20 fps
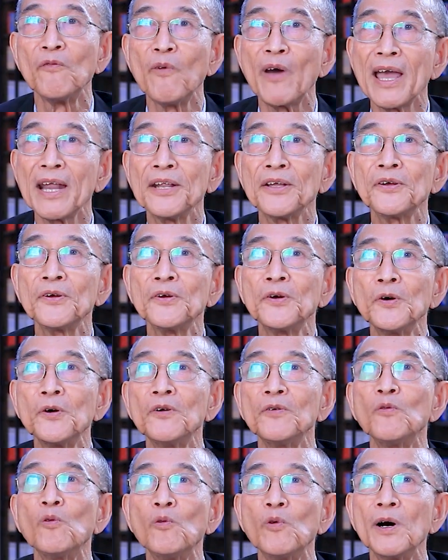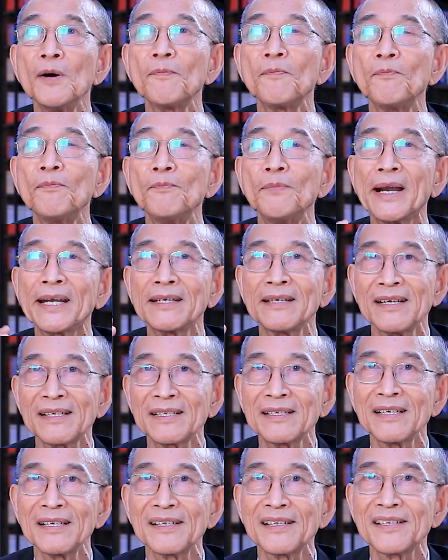very good work
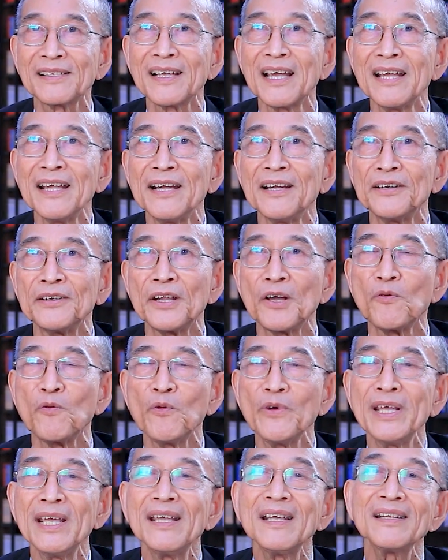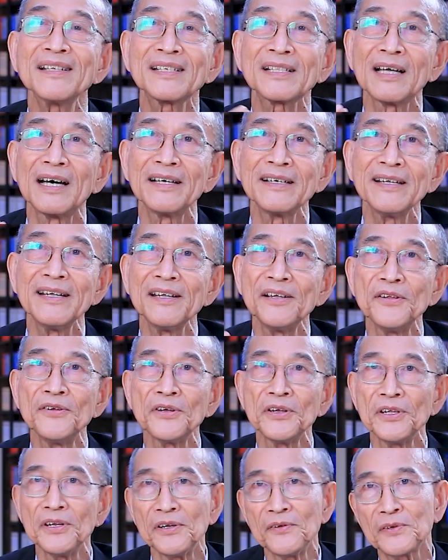practices that we study in
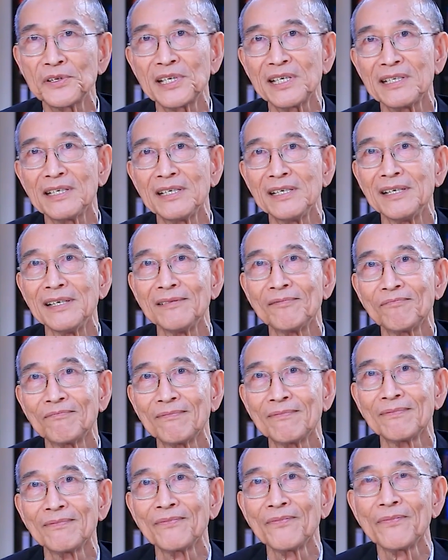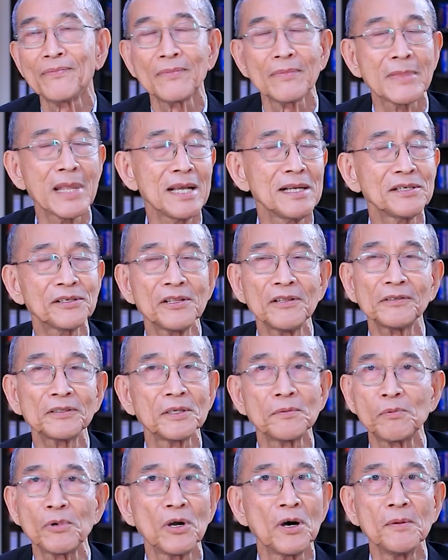the university. That is not
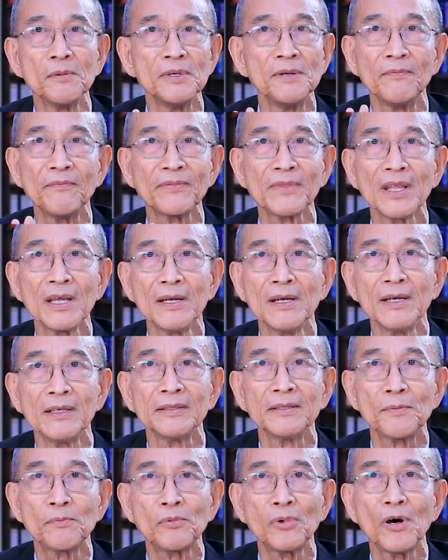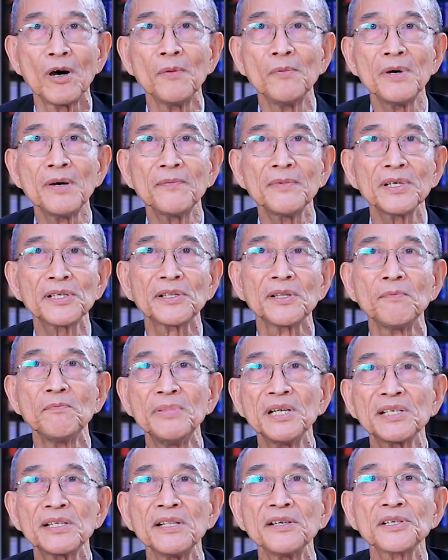the problem. The problem is the
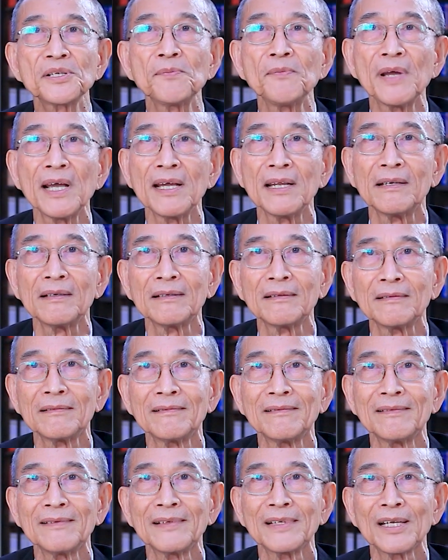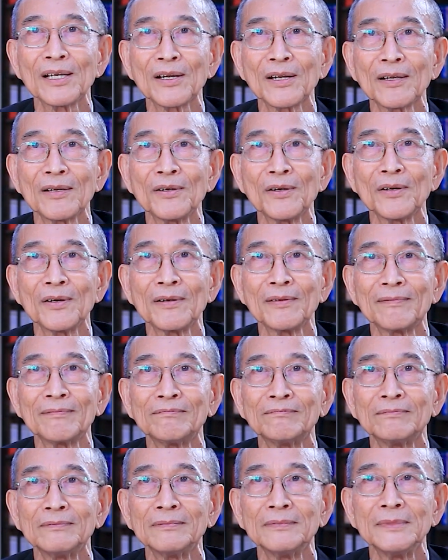businessman.
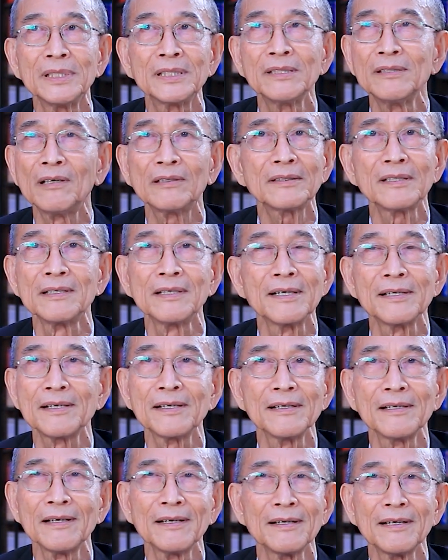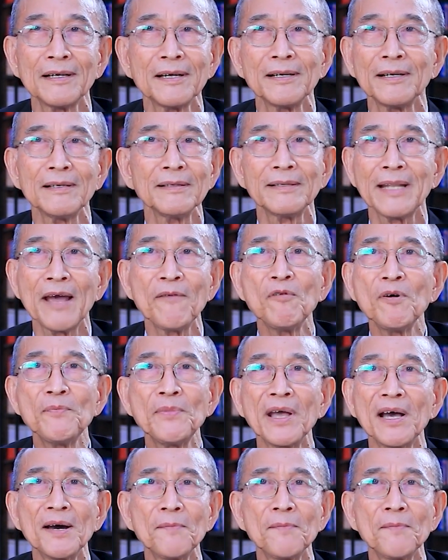There won't be